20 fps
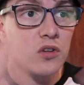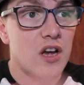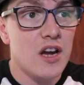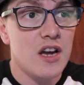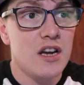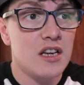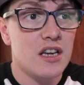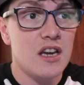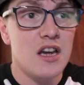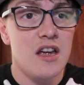
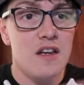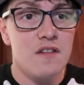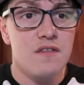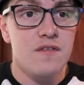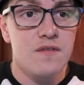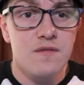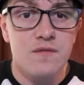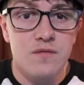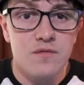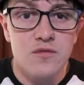Like,
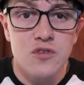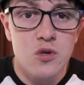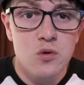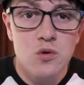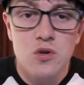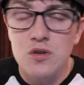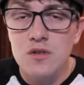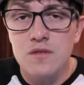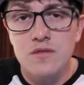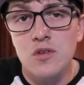if you
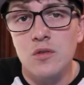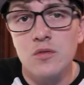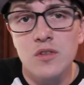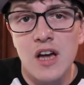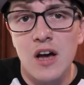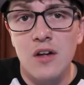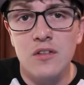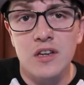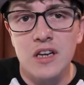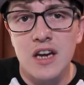could have done
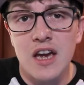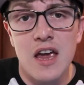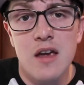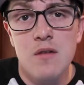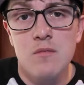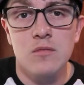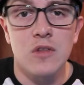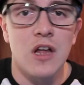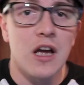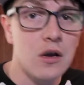that on the
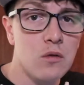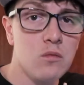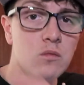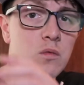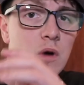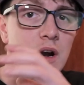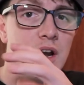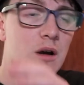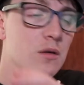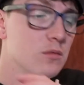game, like,
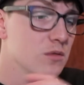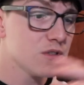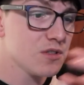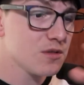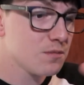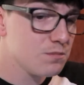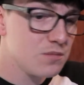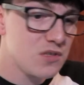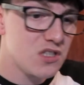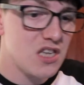when I
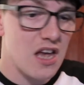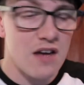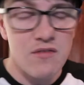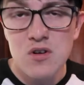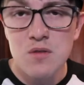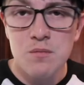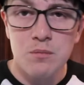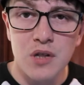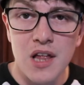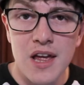was
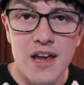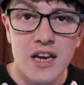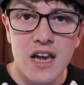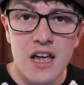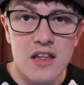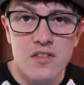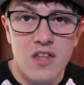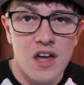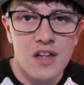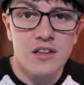7 playing
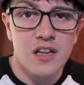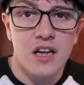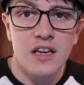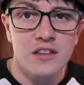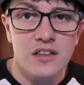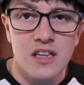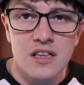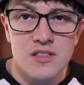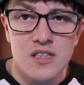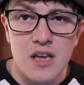it,
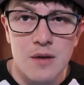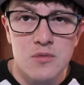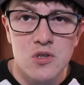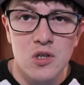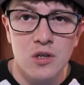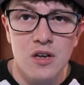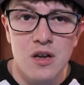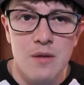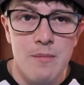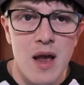that's
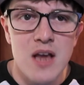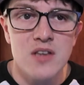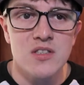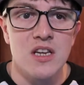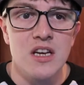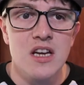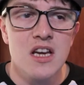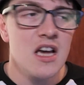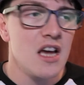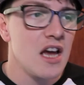absolutely
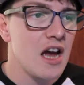amazing.